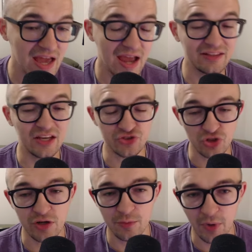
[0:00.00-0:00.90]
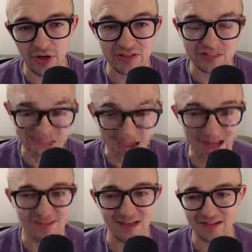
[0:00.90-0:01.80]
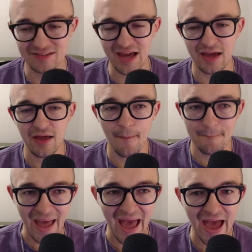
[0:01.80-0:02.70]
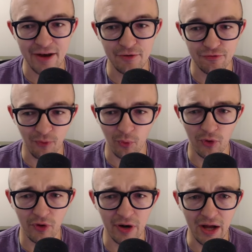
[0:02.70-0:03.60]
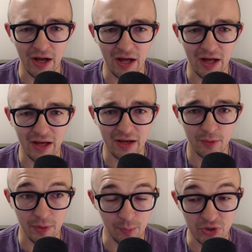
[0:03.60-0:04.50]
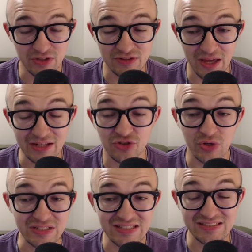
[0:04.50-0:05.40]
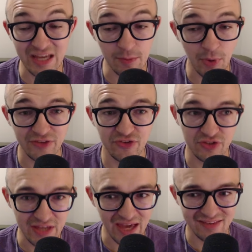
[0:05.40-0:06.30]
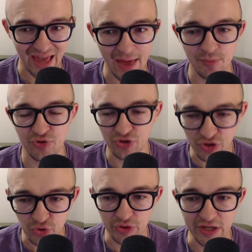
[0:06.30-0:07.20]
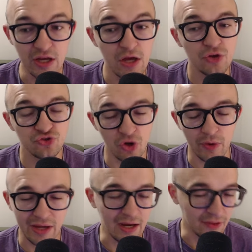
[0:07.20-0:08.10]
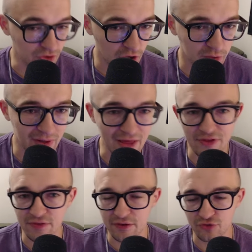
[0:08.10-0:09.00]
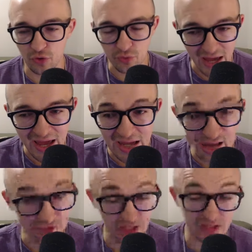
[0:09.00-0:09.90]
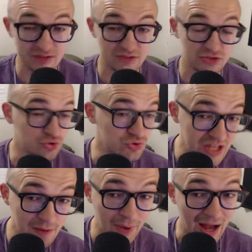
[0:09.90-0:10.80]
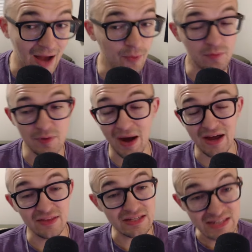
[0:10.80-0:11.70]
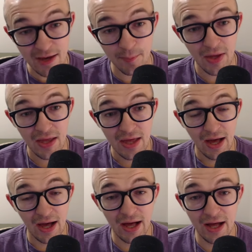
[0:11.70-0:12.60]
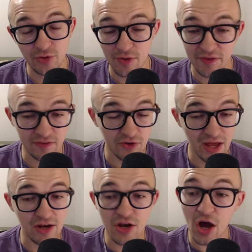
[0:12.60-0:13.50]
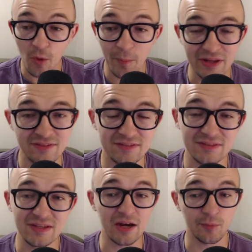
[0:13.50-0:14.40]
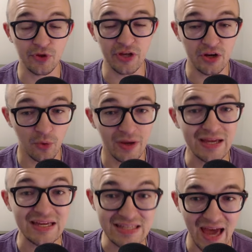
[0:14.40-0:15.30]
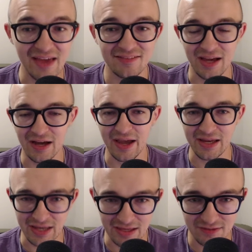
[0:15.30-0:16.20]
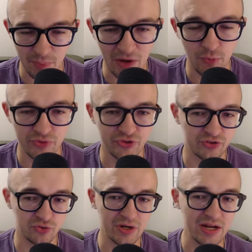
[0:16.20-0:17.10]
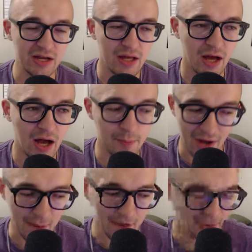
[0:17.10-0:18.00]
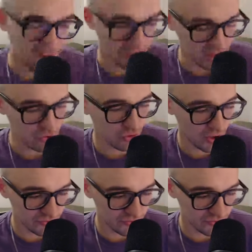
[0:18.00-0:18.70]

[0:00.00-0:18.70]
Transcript: and the uncertainty in the markets? Yes. And is that bad for uh, increase, increasing skin prices? Yes, absolutely. So again, in the long run, I think things are okay. If skins do dip, I would be buying the dip. Uh, do I think they're dead? No. But is this getting really annoying? Yes. Uh, and is Buff 163 um, not being around a huge loss